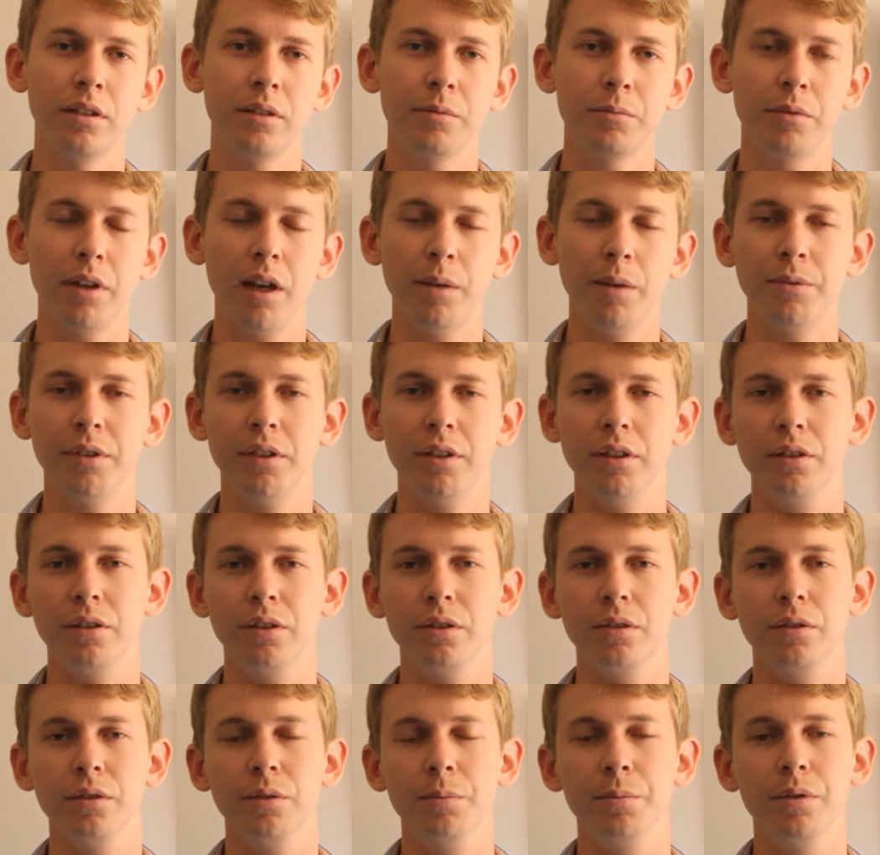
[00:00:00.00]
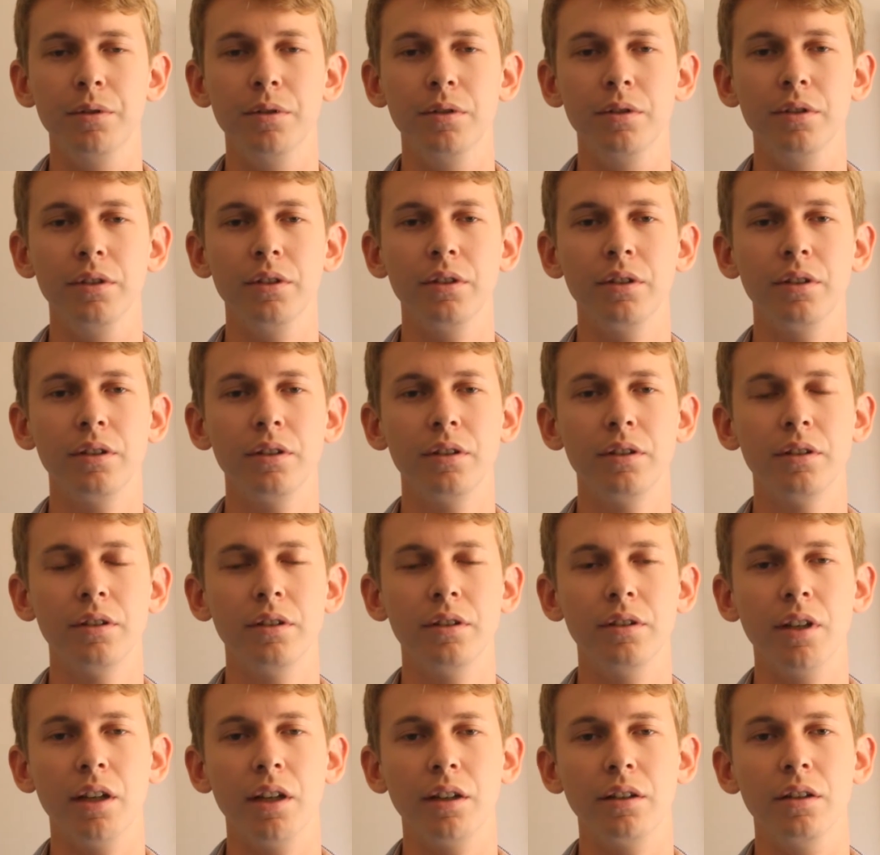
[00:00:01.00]
Perhaps it is good to pause to
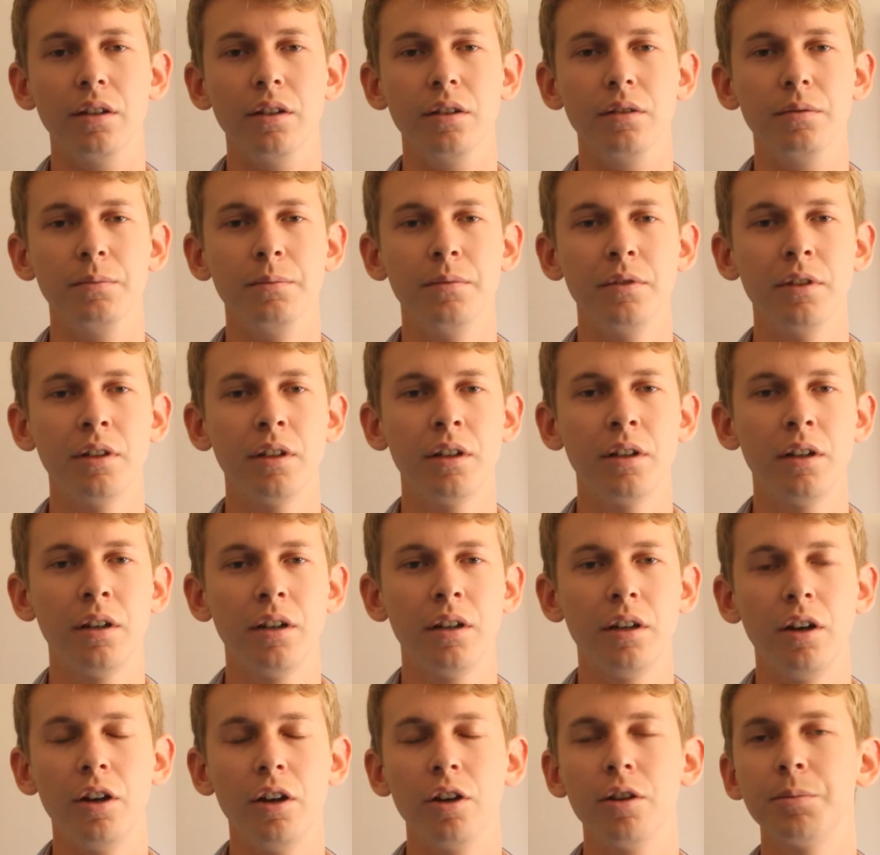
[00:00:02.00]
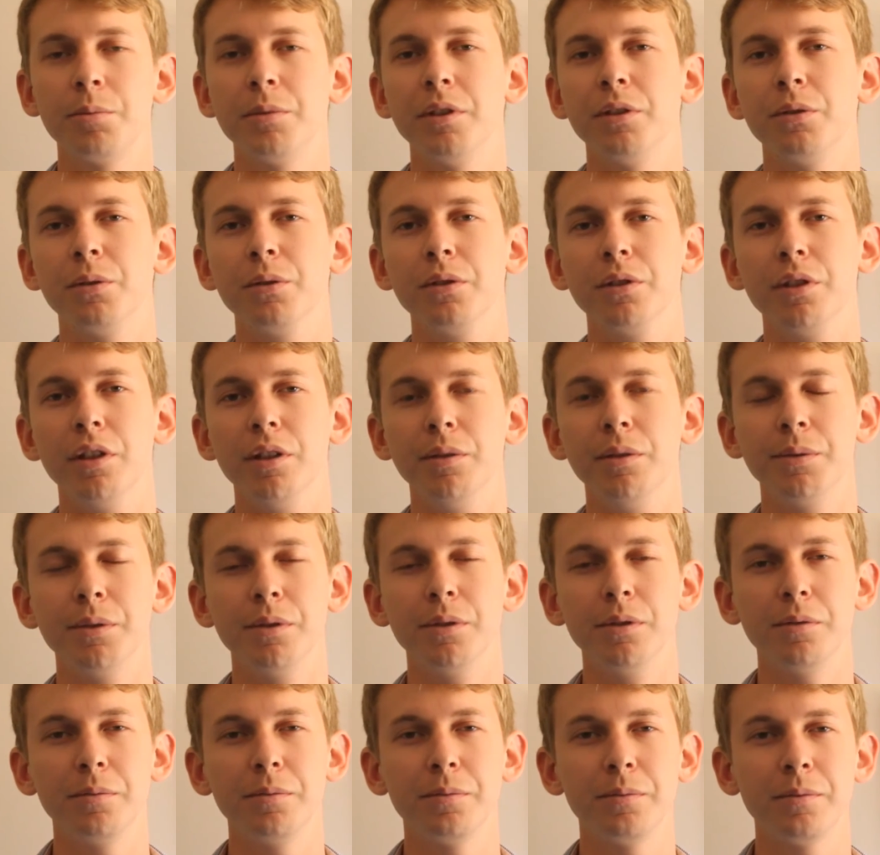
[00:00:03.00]
take note. I hope this was
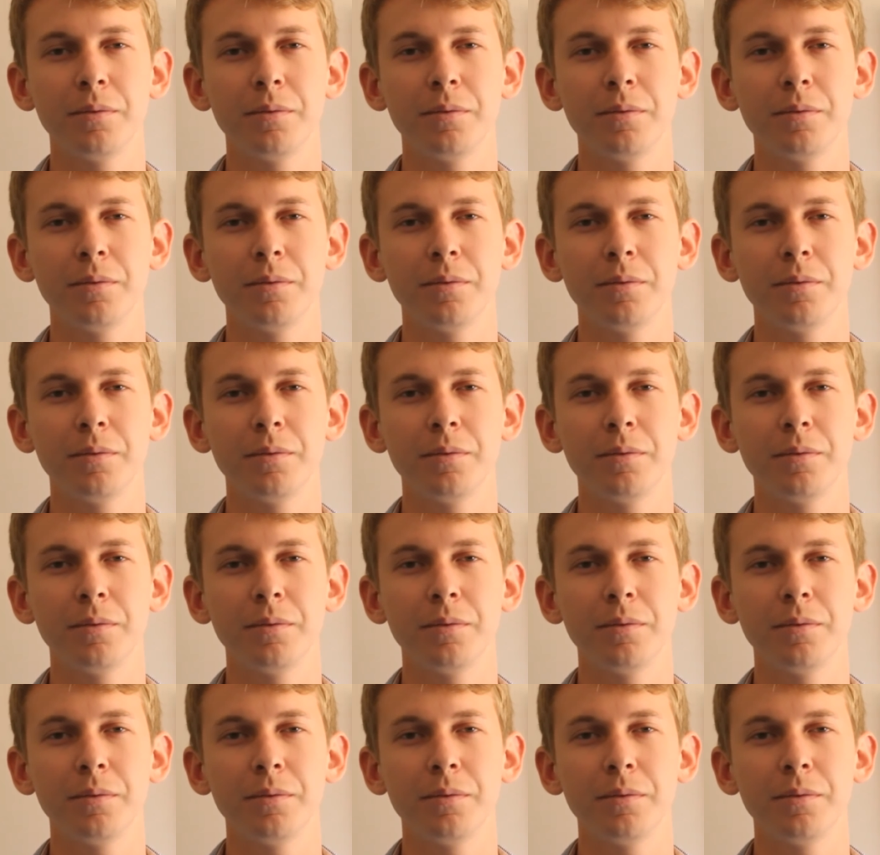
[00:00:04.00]
helpful.